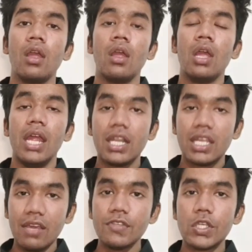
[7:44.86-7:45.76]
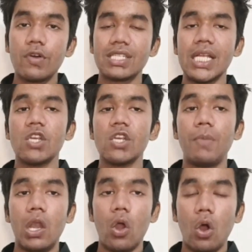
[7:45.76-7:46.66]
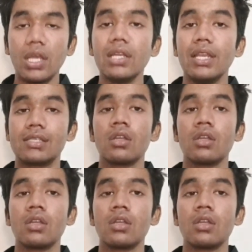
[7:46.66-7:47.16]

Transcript: It gives you a sense of belongingness